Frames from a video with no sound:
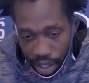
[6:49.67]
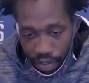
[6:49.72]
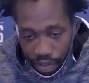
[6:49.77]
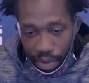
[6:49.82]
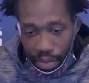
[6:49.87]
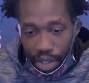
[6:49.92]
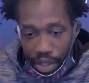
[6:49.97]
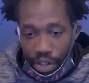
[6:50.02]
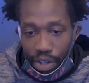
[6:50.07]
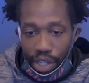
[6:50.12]

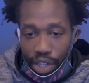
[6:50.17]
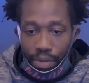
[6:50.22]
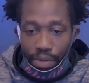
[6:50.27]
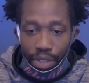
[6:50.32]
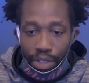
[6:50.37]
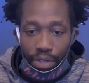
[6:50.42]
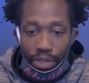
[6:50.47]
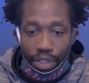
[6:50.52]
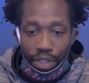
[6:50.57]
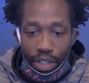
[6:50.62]
crib, too.
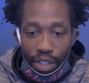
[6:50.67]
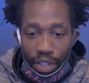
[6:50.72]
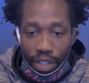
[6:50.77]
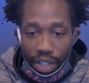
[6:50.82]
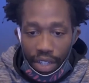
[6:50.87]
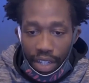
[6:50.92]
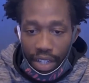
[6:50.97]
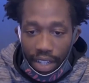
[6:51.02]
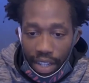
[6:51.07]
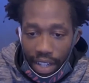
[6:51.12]
So,
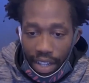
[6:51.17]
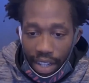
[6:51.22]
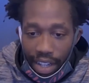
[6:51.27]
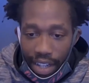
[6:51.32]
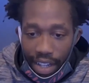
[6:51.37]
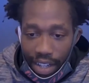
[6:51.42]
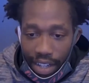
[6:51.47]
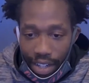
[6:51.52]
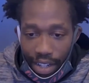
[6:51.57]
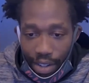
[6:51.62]
you
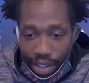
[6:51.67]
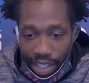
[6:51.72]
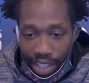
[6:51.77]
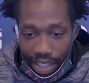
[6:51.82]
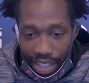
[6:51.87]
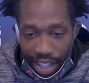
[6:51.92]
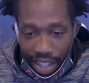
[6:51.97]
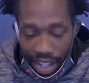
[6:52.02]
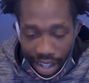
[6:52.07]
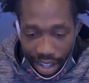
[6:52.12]
know,
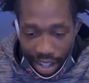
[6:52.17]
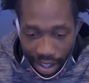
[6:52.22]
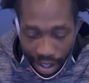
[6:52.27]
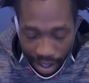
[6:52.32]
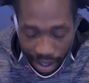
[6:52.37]
it's